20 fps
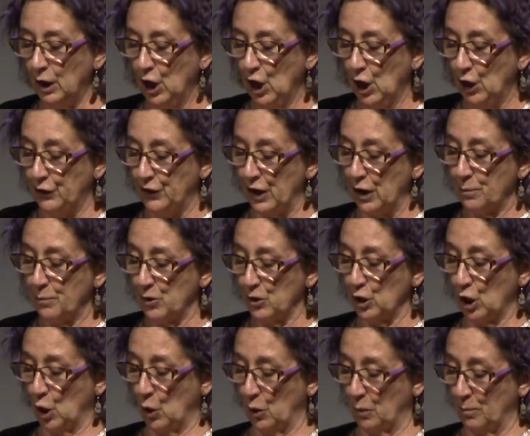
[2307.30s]
The upper and
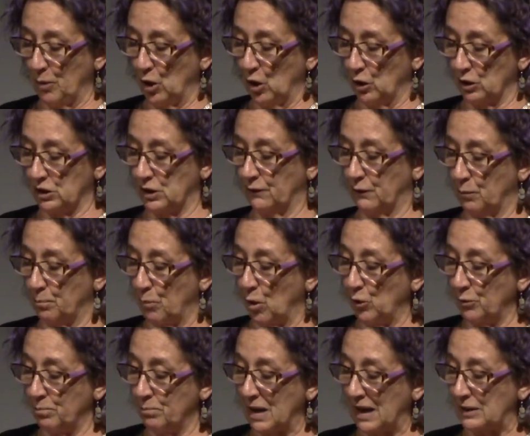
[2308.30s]
lower parts of a
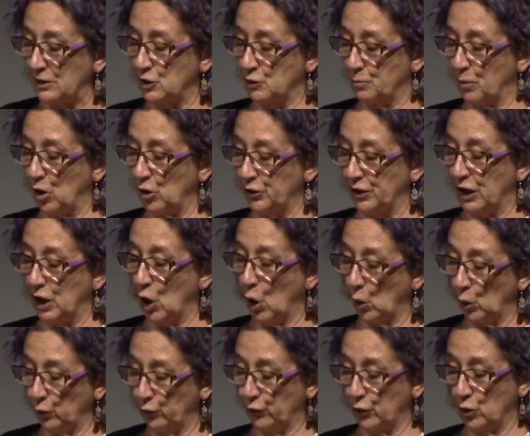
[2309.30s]
man's body
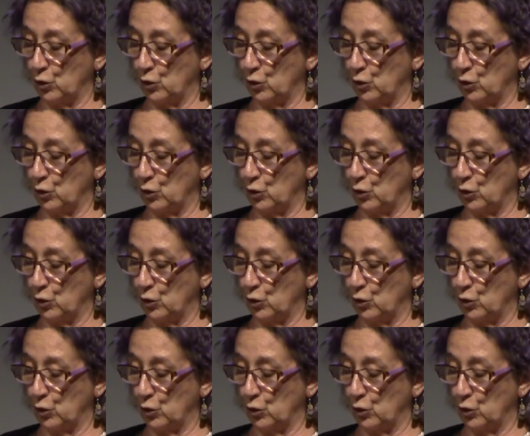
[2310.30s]
also